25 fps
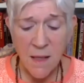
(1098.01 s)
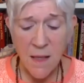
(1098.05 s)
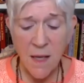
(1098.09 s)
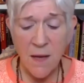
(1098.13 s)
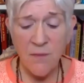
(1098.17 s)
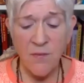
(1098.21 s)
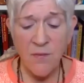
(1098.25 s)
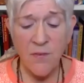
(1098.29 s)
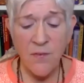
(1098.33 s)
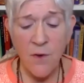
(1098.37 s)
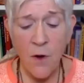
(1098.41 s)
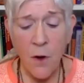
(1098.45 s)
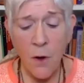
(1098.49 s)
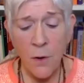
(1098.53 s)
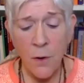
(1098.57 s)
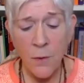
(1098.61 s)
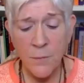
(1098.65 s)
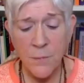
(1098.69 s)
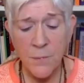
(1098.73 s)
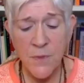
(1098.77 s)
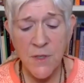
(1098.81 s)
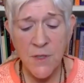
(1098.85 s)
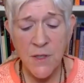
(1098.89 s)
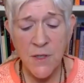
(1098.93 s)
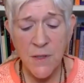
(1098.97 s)
and then
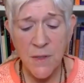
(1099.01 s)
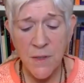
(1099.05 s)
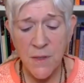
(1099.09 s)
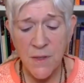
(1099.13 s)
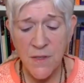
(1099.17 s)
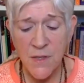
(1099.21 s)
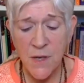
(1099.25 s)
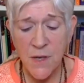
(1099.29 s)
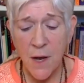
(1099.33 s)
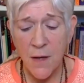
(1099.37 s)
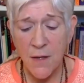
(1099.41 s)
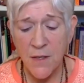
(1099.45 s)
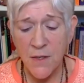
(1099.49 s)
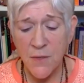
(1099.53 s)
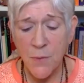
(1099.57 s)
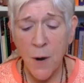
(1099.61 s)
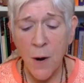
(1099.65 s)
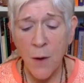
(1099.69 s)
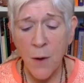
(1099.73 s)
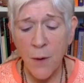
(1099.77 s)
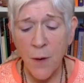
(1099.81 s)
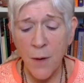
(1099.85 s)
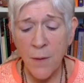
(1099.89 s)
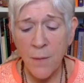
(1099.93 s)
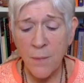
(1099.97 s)
fall to
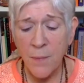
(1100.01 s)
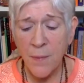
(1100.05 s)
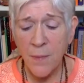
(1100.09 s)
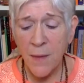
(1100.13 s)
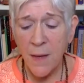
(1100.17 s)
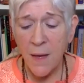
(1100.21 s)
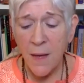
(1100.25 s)
Sahasrara